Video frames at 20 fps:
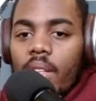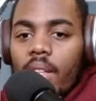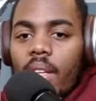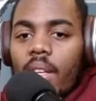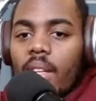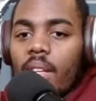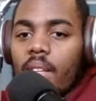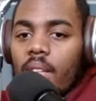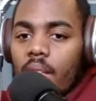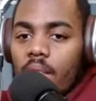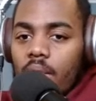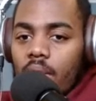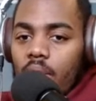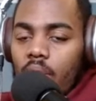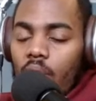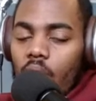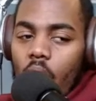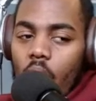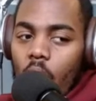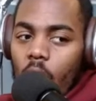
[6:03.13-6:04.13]
things,
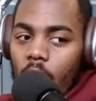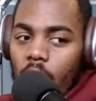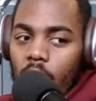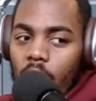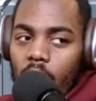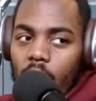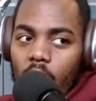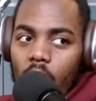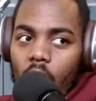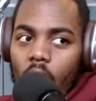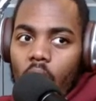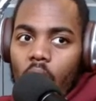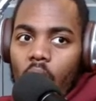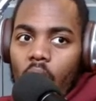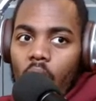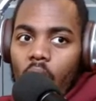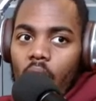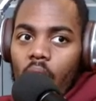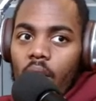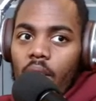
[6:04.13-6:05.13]
and they
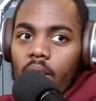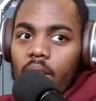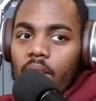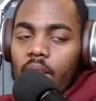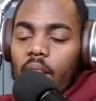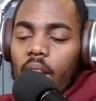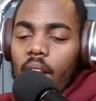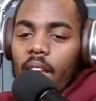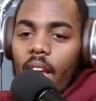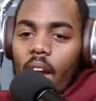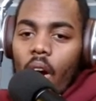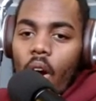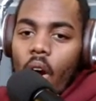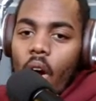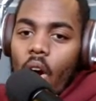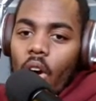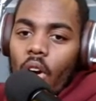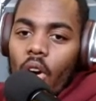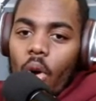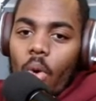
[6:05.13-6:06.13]

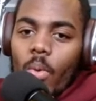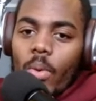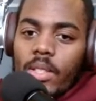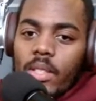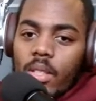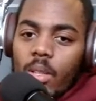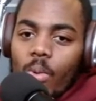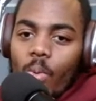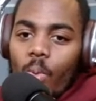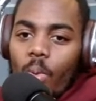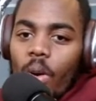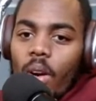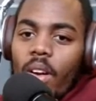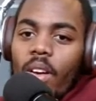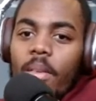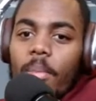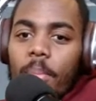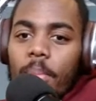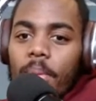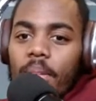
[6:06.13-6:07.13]
all go into
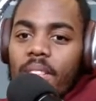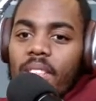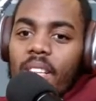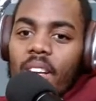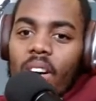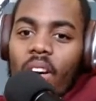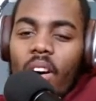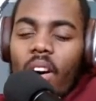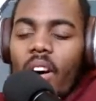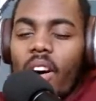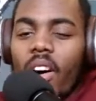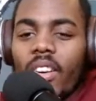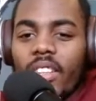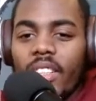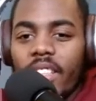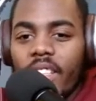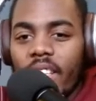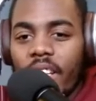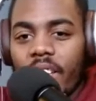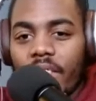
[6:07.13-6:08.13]
one, but they're all
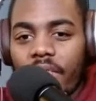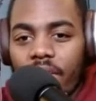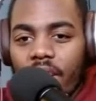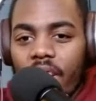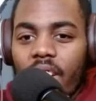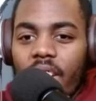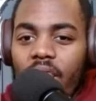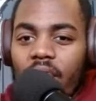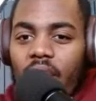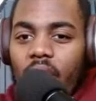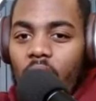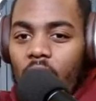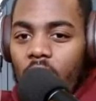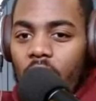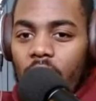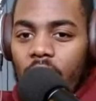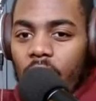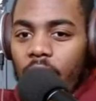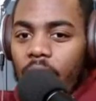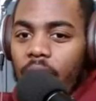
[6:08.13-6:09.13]
different. They're
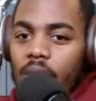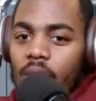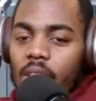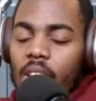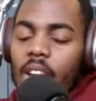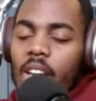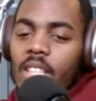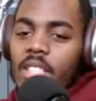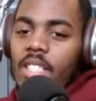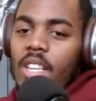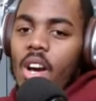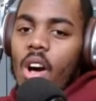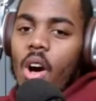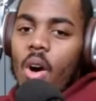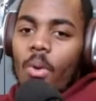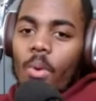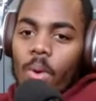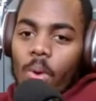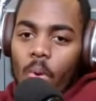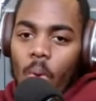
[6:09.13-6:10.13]
all different things. They
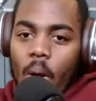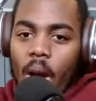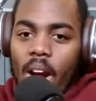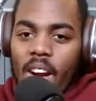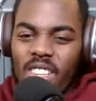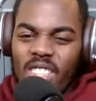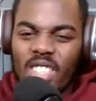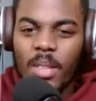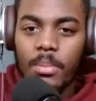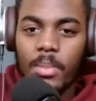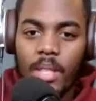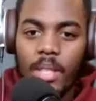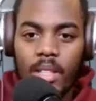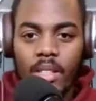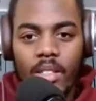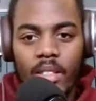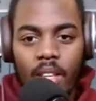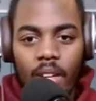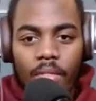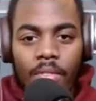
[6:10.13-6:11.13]
all require something
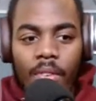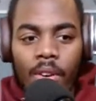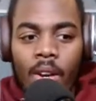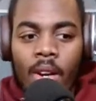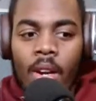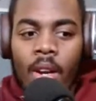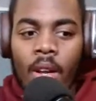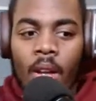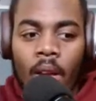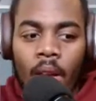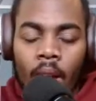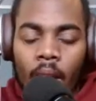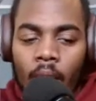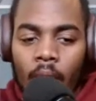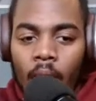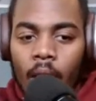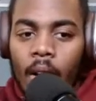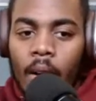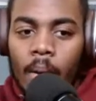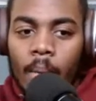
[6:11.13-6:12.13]
different.
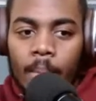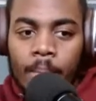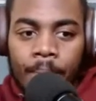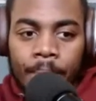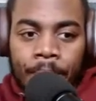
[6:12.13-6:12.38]
Um,